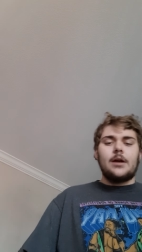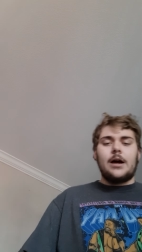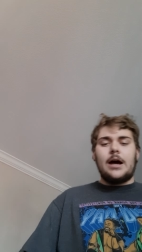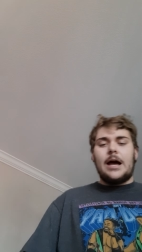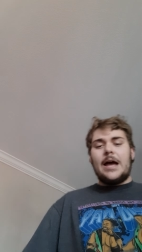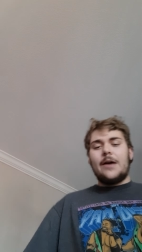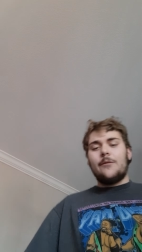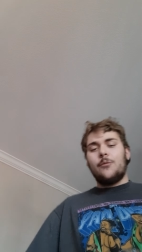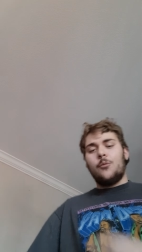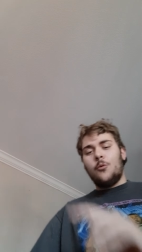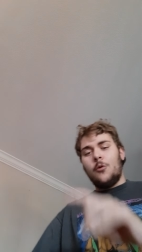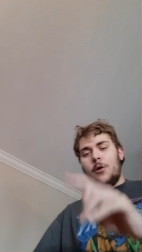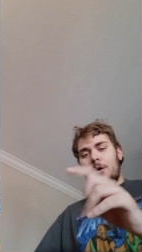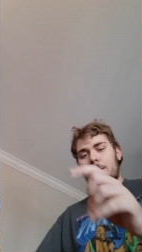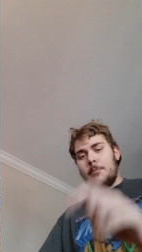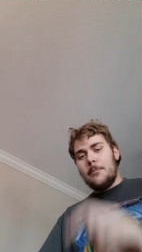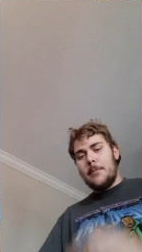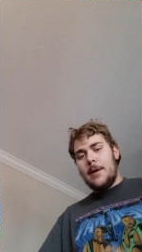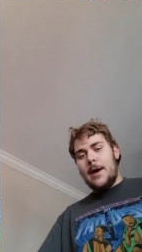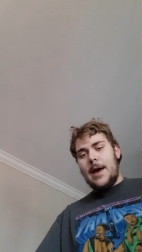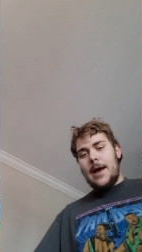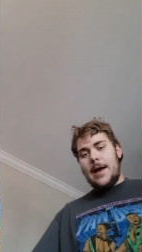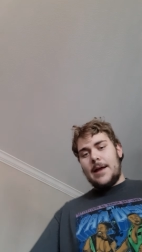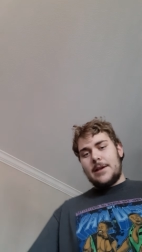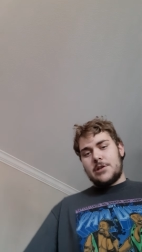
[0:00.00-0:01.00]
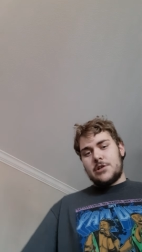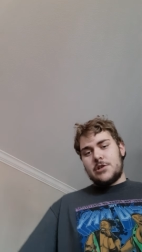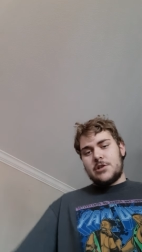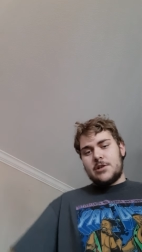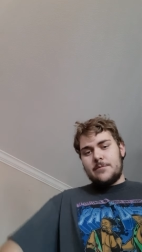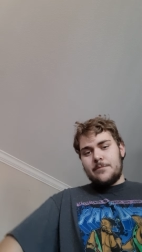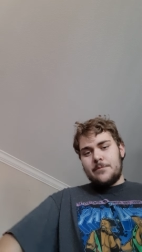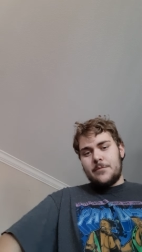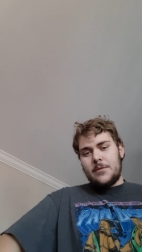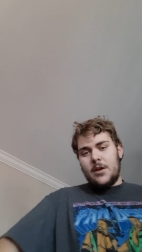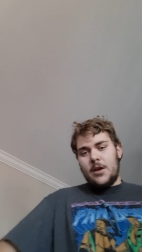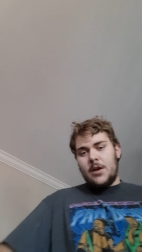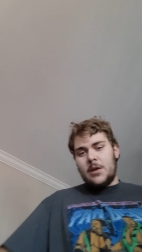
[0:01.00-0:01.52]
I have one
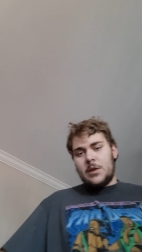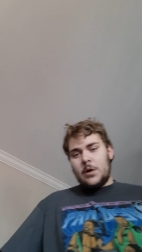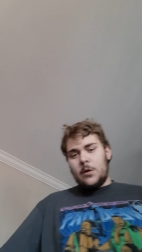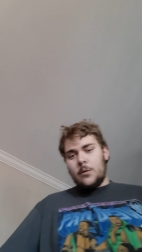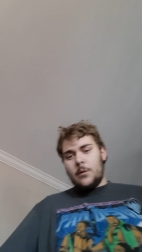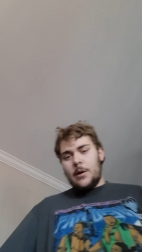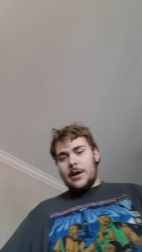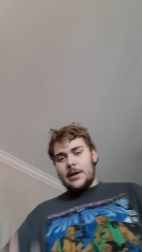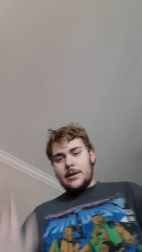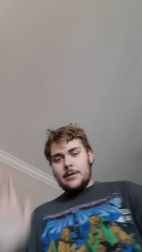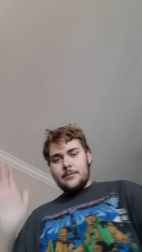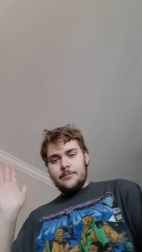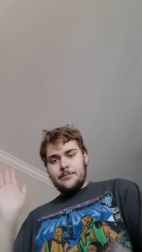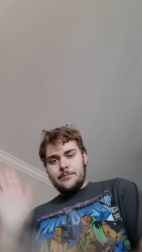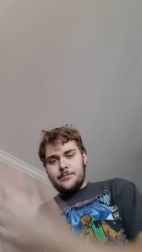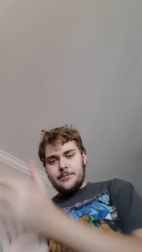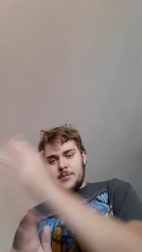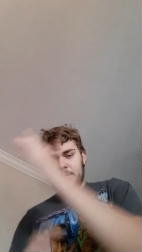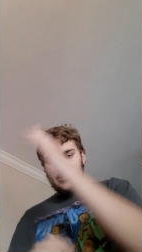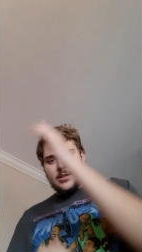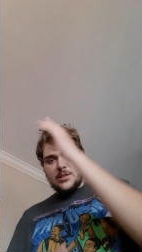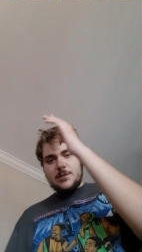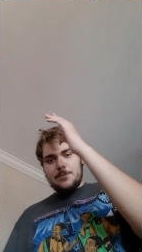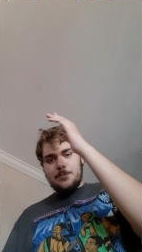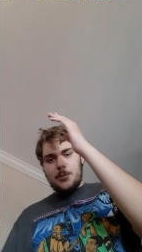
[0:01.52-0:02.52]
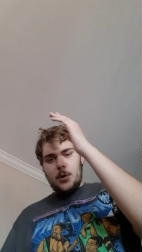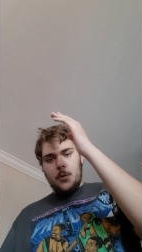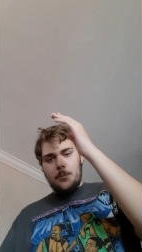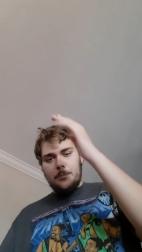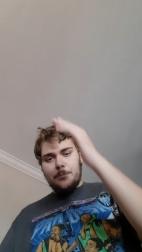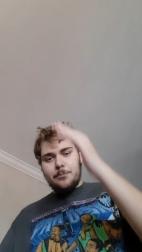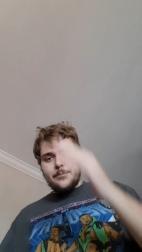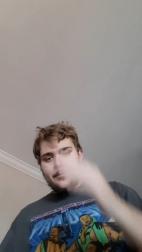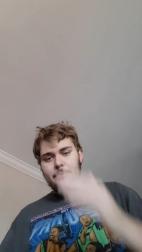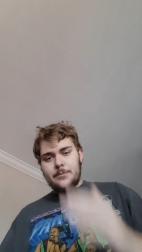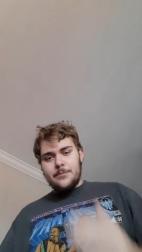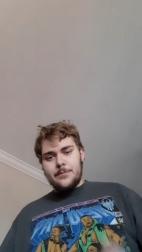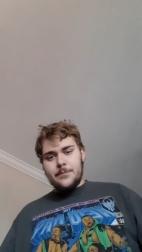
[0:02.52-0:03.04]
match, and they're like, spoon,